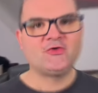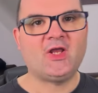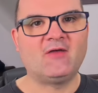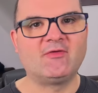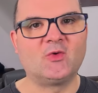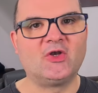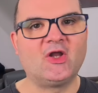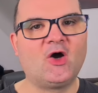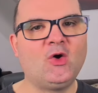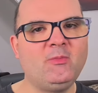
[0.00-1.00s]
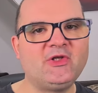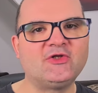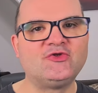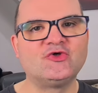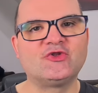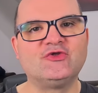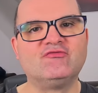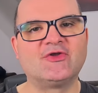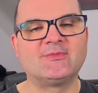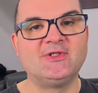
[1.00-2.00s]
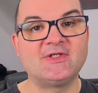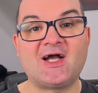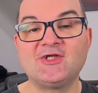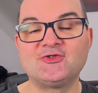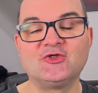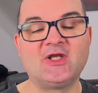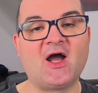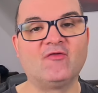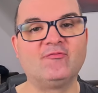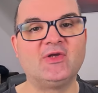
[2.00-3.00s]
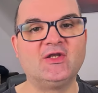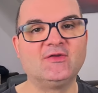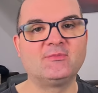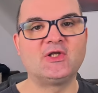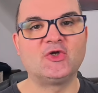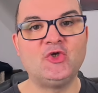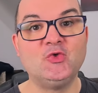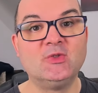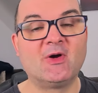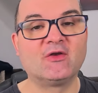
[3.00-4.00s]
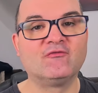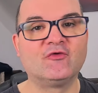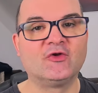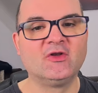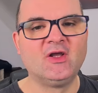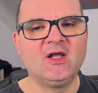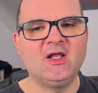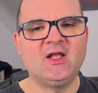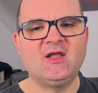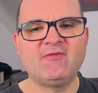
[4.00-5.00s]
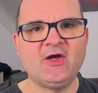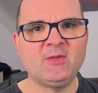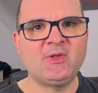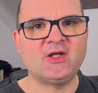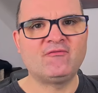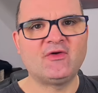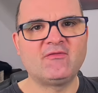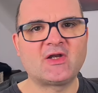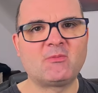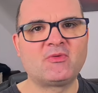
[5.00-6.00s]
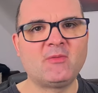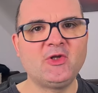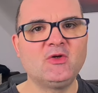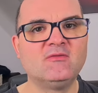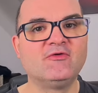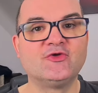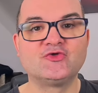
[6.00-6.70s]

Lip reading: yeah, everyone, I hope you did enjoy these recipes. I certainly have been. It's been a huge amount of fun. If I had to pick a favorite, I'd probably go for the